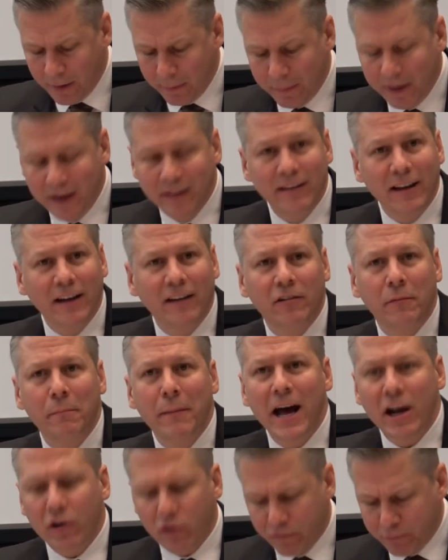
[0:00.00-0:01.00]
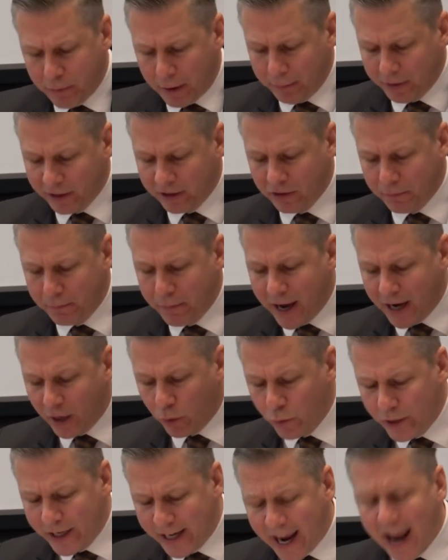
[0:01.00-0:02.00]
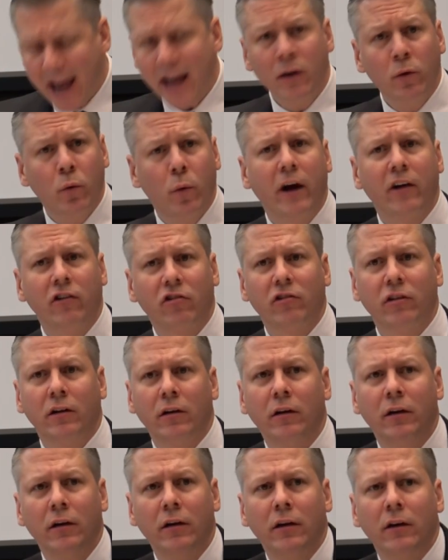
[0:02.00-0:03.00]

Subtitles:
means that as a matter of public debate, we can question